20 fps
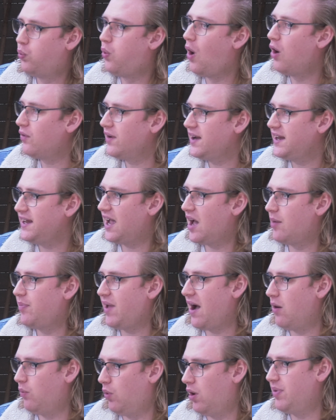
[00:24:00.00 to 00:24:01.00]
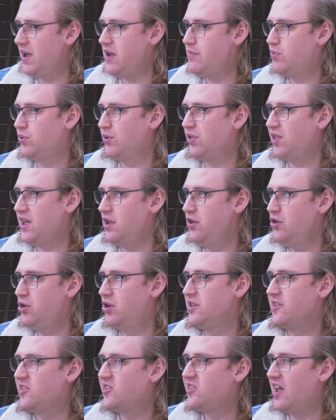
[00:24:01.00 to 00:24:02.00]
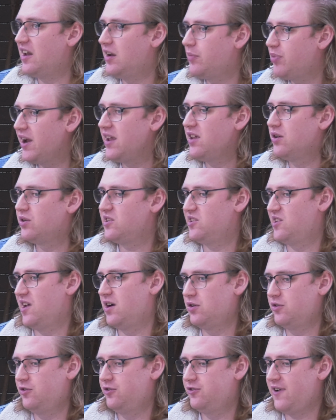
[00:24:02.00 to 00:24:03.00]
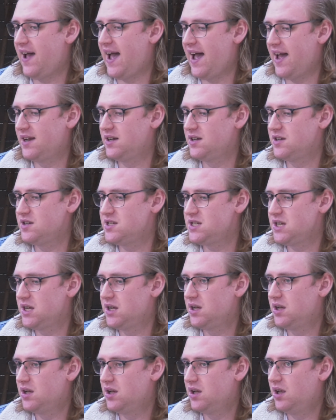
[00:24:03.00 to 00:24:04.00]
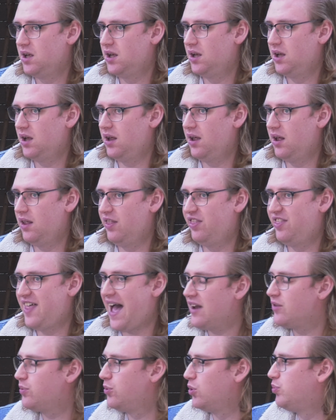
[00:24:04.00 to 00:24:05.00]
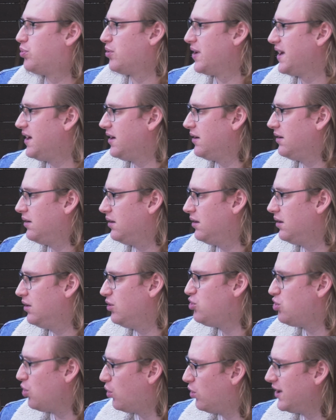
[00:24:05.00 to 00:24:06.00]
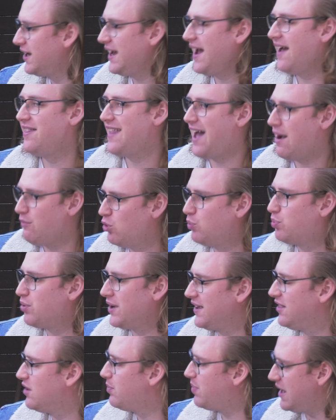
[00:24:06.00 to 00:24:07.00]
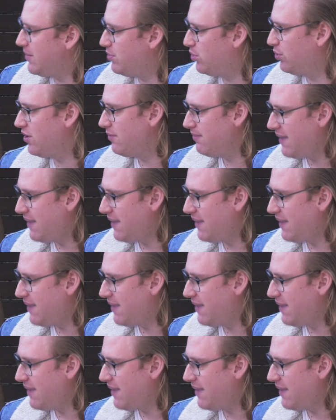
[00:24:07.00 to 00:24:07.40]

worry about what people will think. You can celebrate yourself, and that will bring joy, and that will bring the people that